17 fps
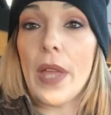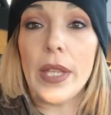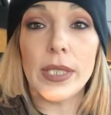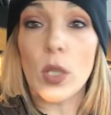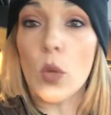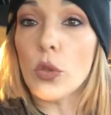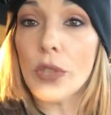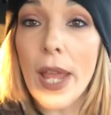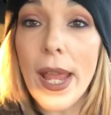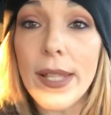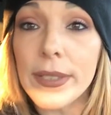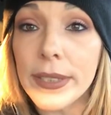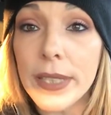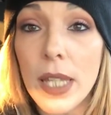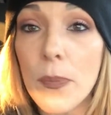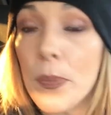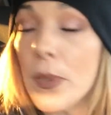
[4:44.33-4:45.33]
his own
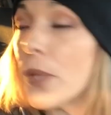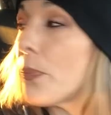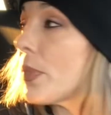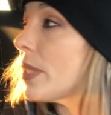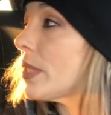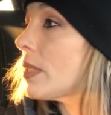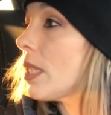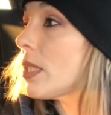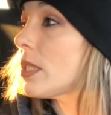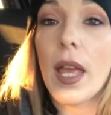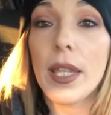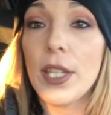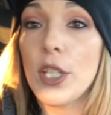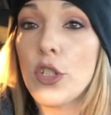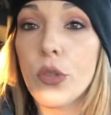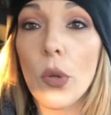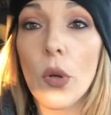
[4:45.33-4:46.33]
landscaping business.
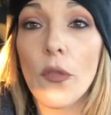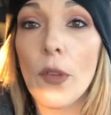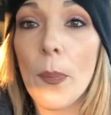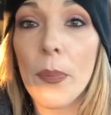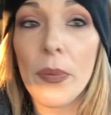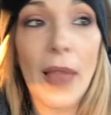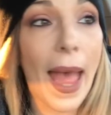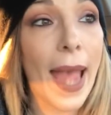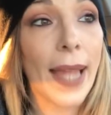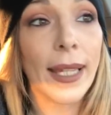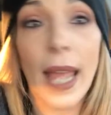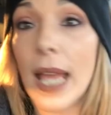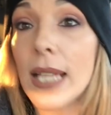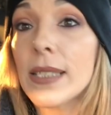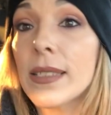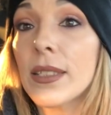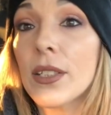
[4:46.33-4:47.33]
He drove a black
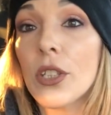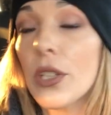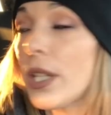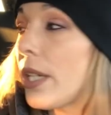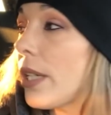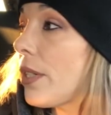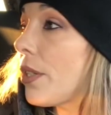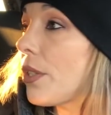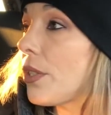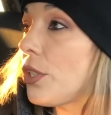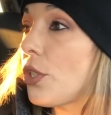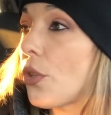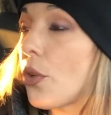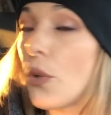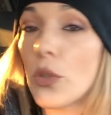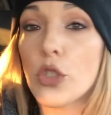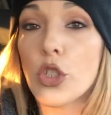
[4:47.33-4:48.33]
Escalade, you
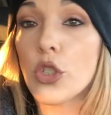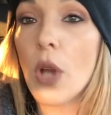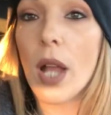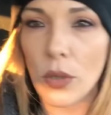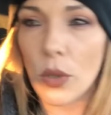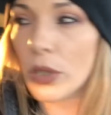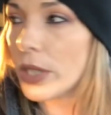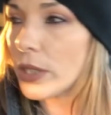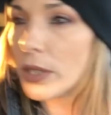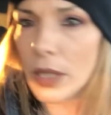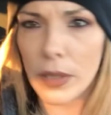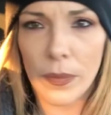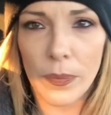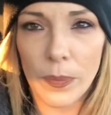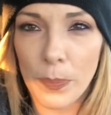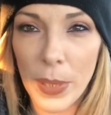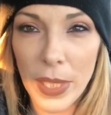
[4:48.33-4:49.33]
know, truck, you know, like
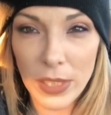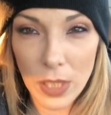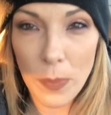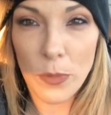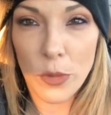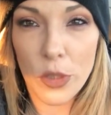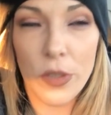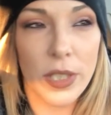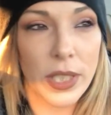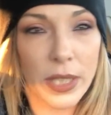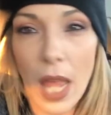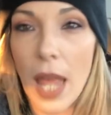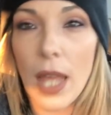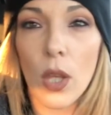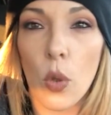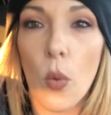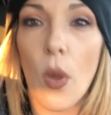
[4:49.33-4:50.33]
the pickup
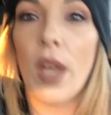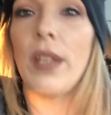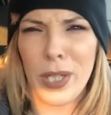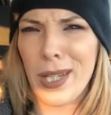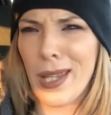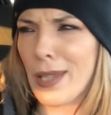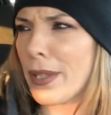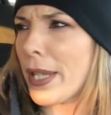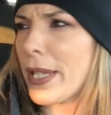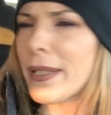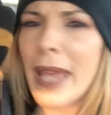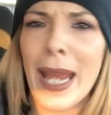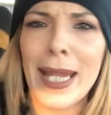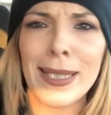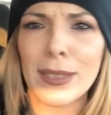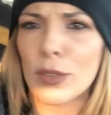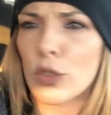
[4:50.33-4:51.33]
style one. He had like
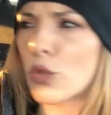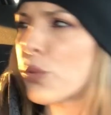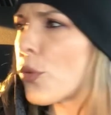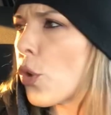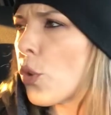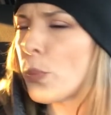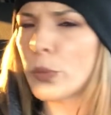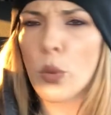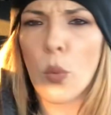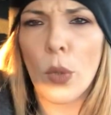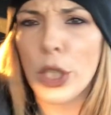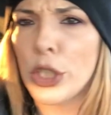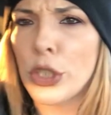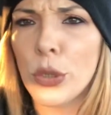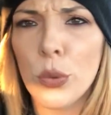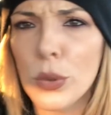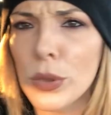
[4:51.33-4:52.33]
nice chrome
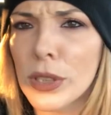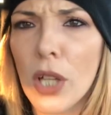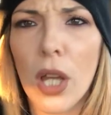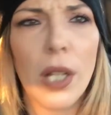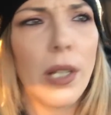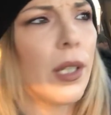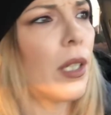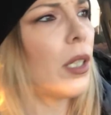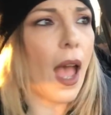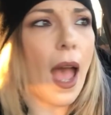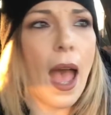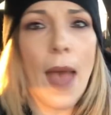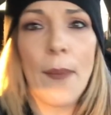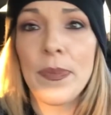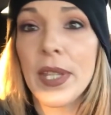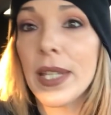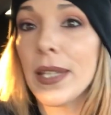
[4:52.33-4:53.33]
22s on it.
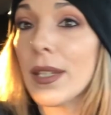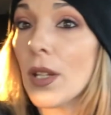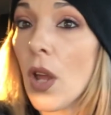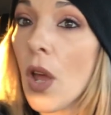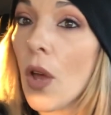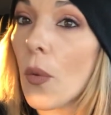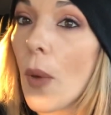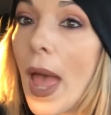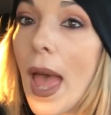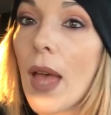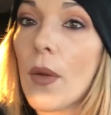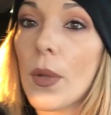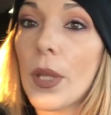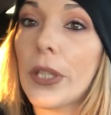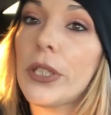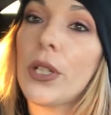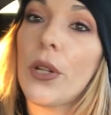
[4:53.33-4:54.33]
I'm thinking, oh wow,
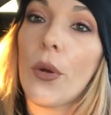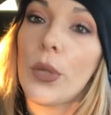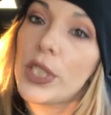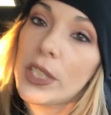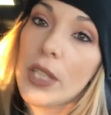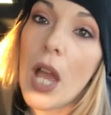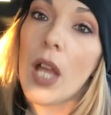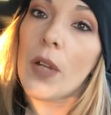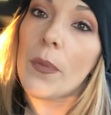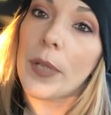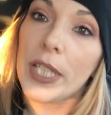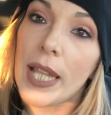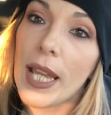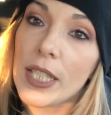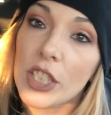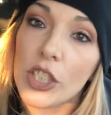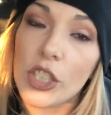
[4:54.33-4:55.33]
well, you know, he's young, but
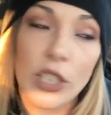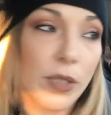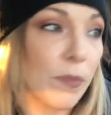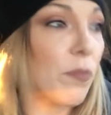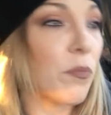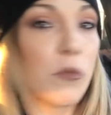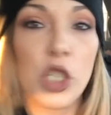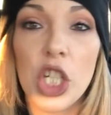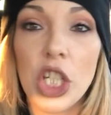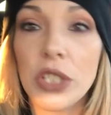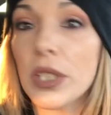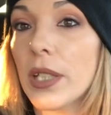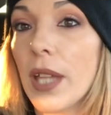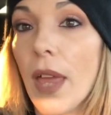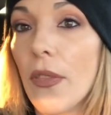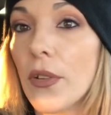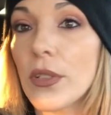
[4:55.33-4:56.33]
he has his shit
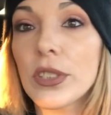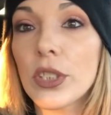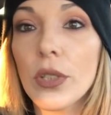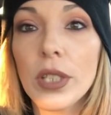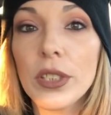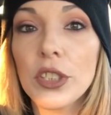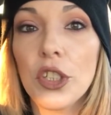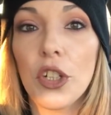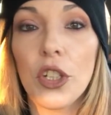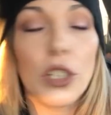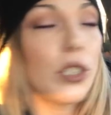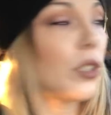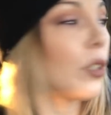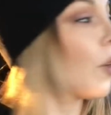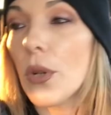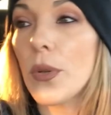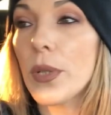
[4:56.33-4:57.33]
together, so that's good,
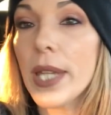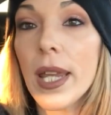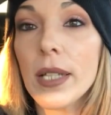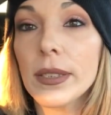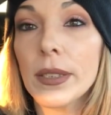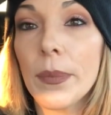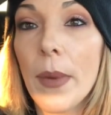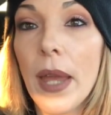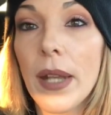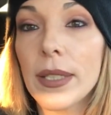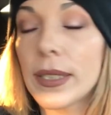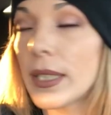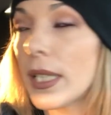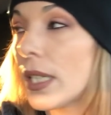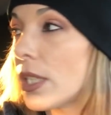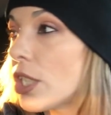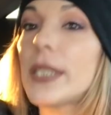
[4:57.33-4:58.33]
you know. Who cares about
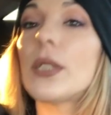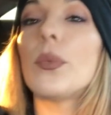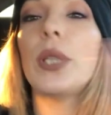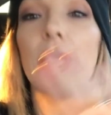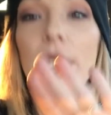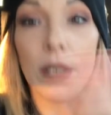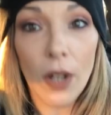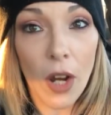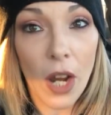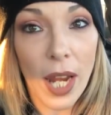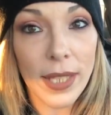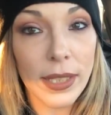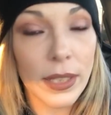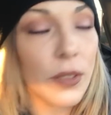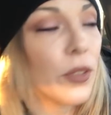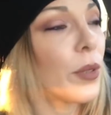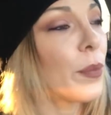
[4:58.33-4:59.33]
his age? So we eat our
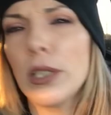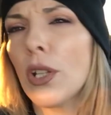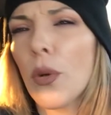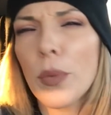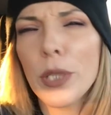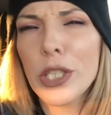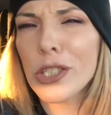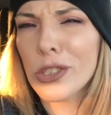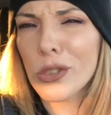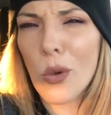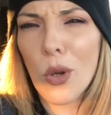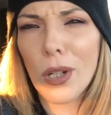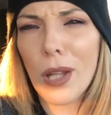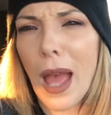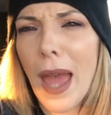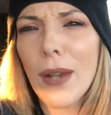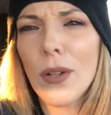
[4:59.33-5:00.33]
ice cream. You know, we just
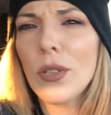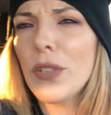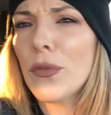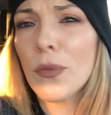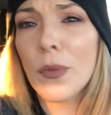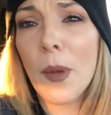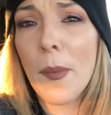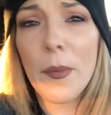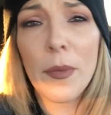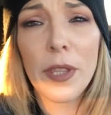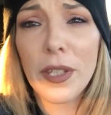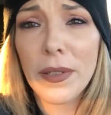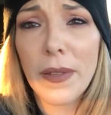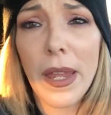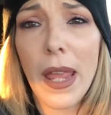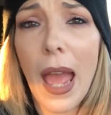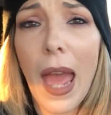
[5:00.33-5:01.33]
talk. I don't even remember the
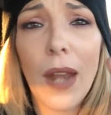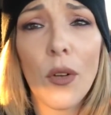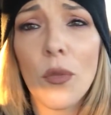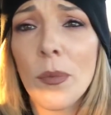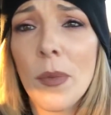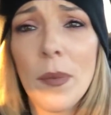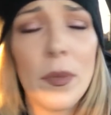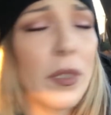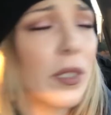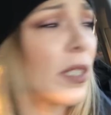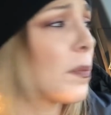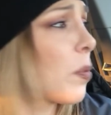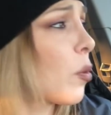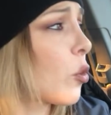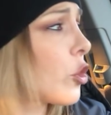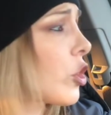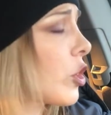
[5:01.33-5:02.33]
date. I don't remember this
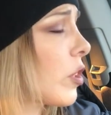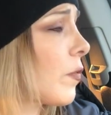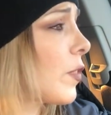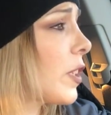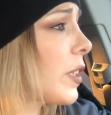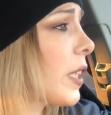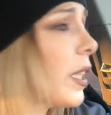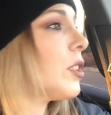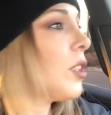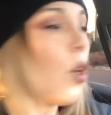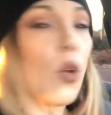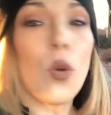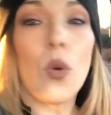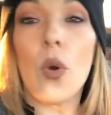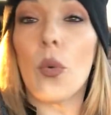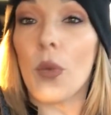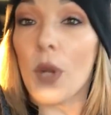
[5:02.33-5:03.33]
portion of the date.
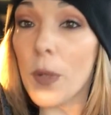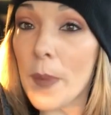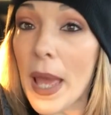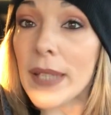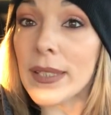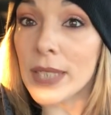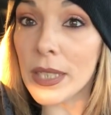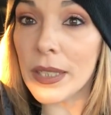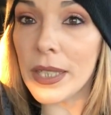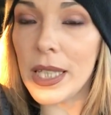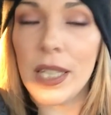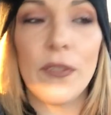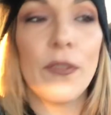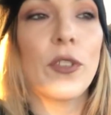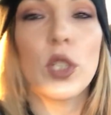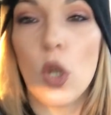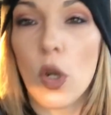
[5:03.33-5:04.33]
So we're about to
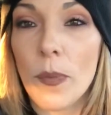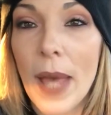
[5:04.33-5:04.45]
leave, go